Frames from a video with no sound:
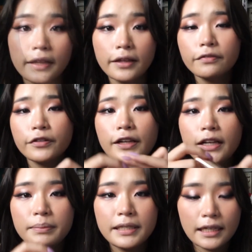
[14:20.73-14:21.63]
I think for
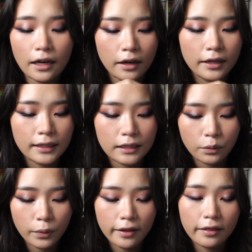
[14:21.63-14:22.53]
lips, that's
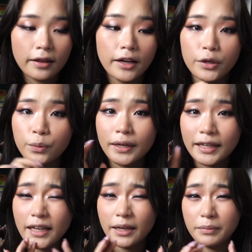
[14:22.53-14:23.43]
the one thing that you want to
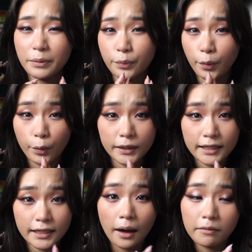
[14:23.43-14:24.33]
keep the
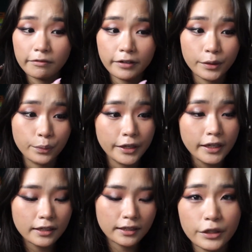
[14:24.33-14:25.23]
most comfort
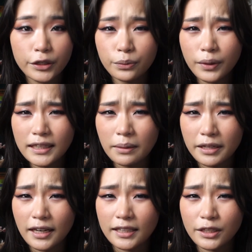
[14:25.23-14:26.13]
with. So you don't want
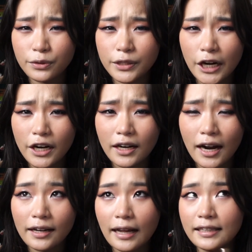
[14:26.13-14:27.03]
something that's too dark.
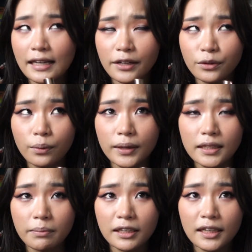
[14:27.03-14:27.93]
At least I don't want
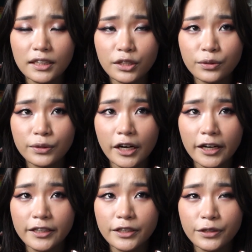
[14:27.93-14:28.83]
something that's too
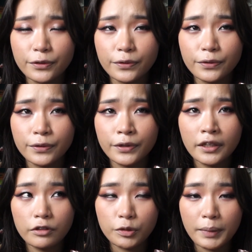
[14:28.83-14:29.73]
dark and too
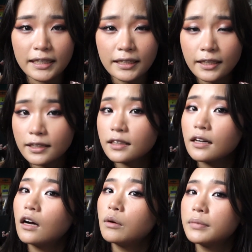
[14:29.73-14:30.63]
dramatic.
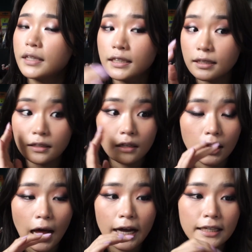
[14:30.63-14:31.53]
This
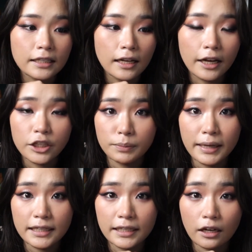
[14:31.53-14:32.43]
eyes are like
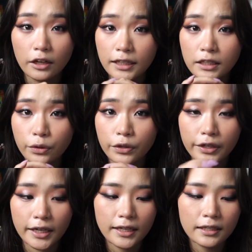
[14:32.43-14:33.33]
dramatic on its own
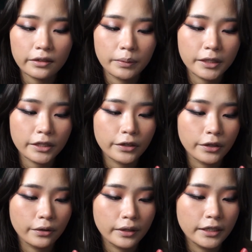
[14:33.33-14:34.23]
already, so I'm just gonna
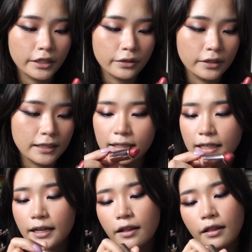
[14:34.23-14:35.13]
go into this
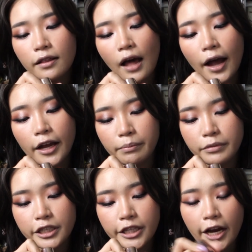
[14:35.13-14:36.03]
Tea Thyme
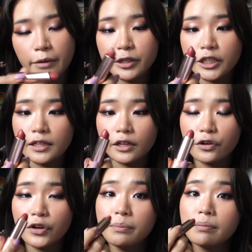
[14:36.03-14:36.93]
shade, which is the
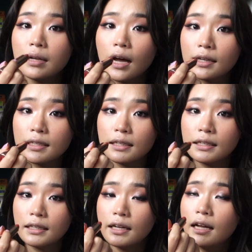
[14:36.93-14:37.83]
Cream Luxe
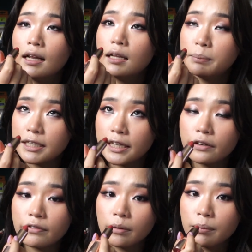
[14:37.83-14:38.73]
lipstick
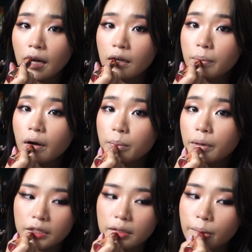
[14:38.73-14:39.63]
from Colourpop.
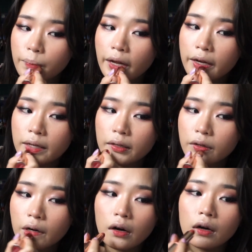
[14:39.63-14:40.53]
Just applying a
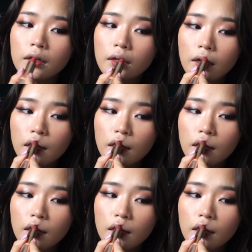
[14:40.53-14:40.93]
little on.